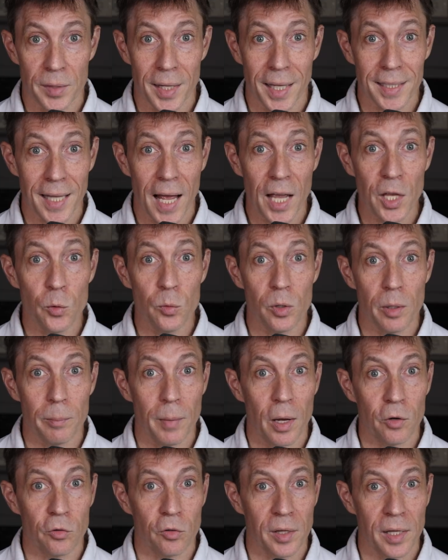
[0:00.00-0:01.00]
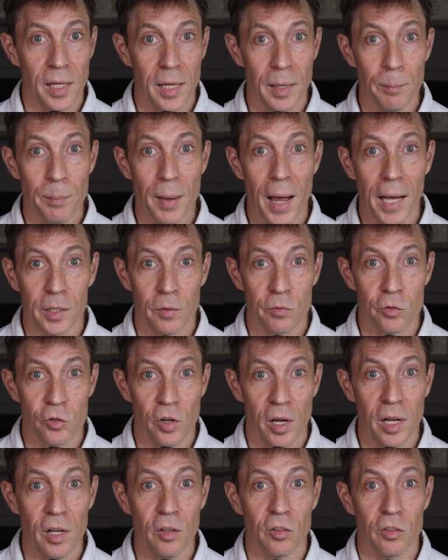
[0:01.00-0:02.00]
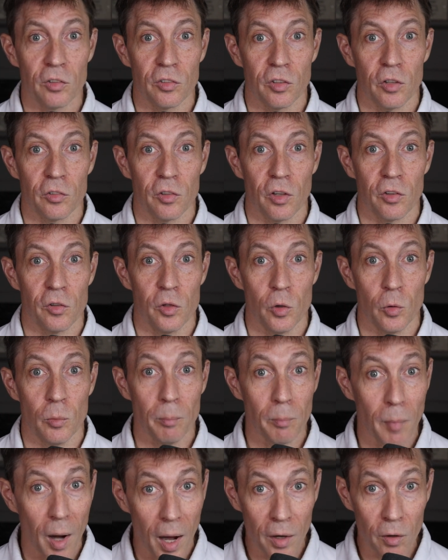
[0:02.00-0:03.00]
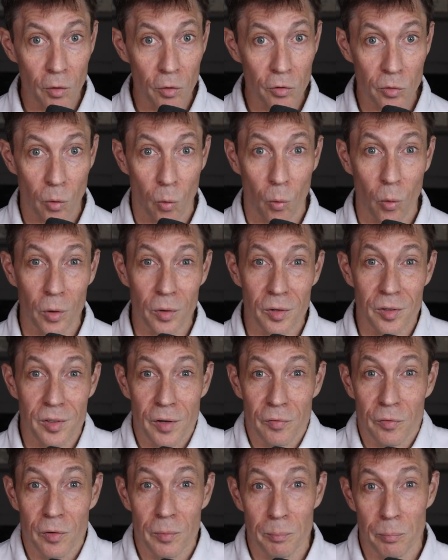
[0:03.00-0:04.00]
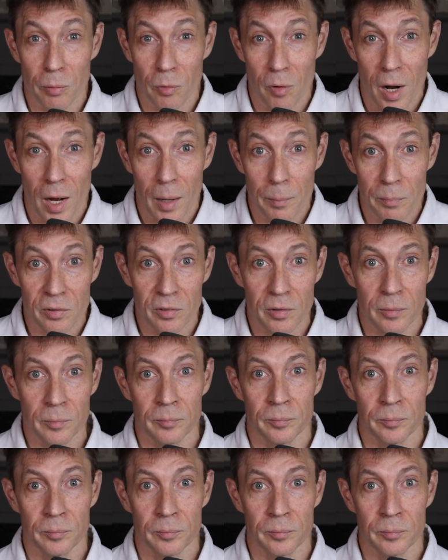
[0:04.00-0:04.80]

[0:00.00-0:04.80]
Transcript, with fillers: They allow you to measure the impact of changes such as new models or different prompts.